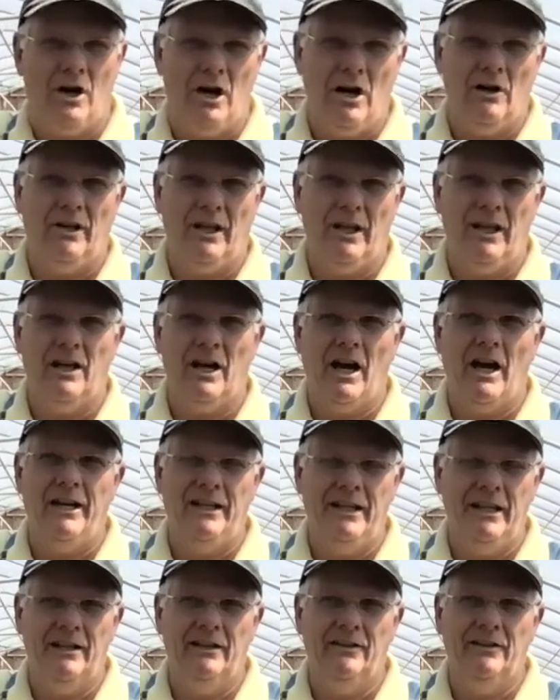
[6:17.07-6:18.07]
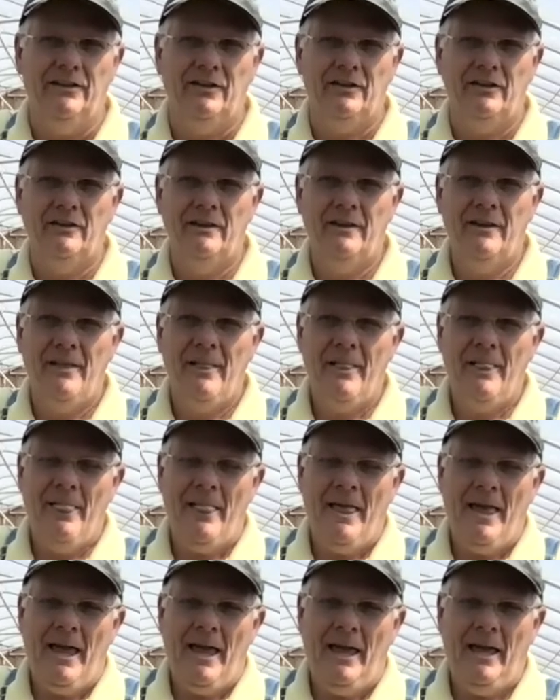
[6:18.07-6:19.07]
around and get ideas.
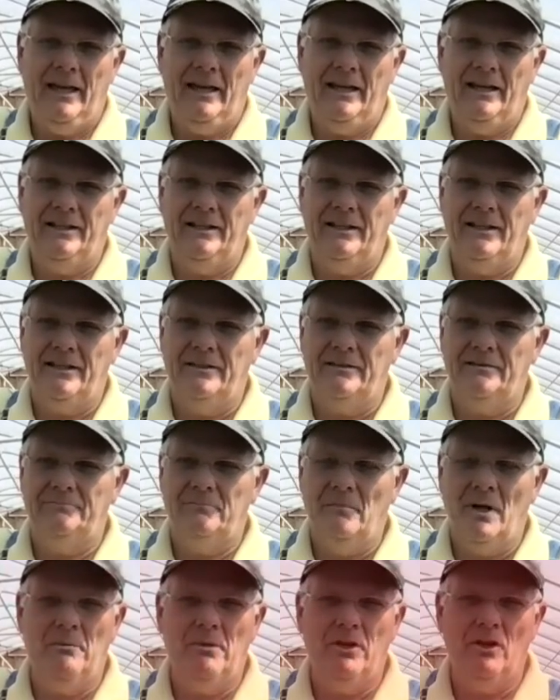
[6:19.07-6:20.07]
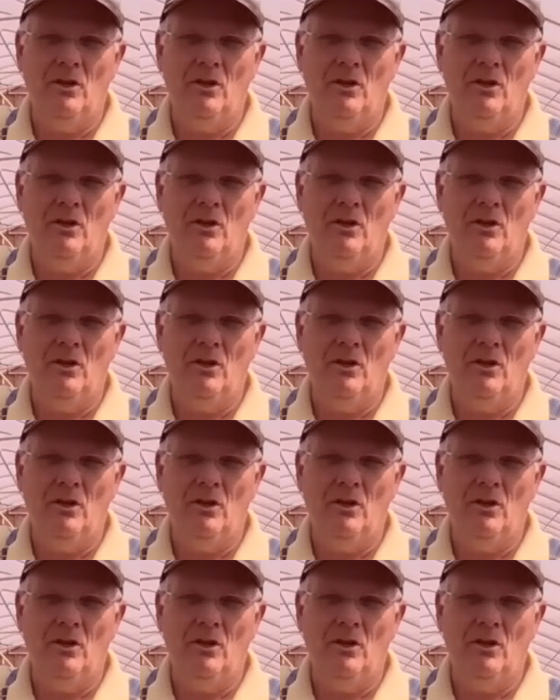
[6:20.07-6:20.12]
And uh, maybe